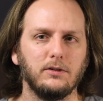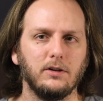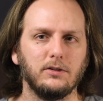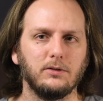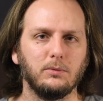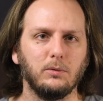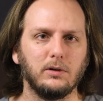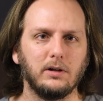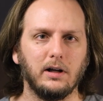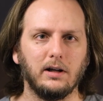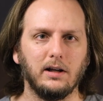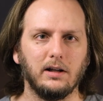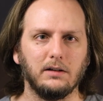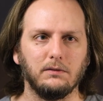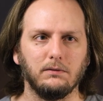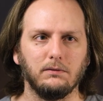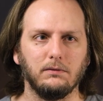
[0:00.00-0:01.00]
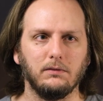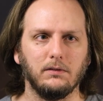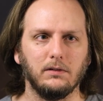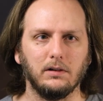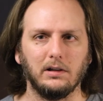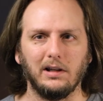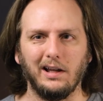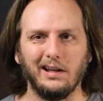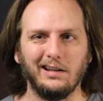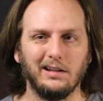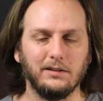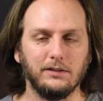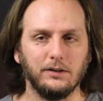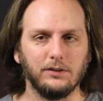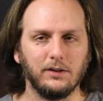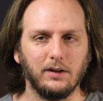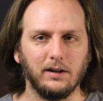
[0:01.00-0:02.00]
It's what I kind of like and
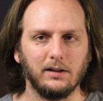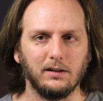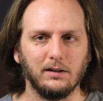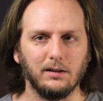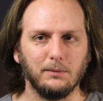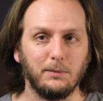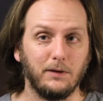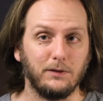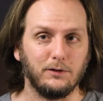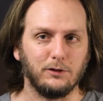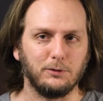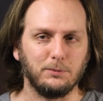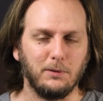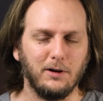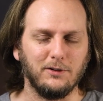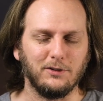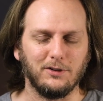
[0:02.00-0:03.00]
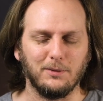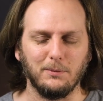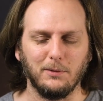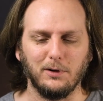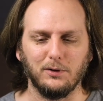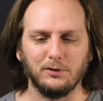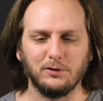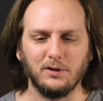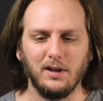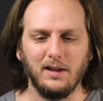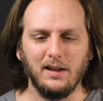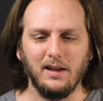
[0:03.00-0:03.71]
dislike about the response the most.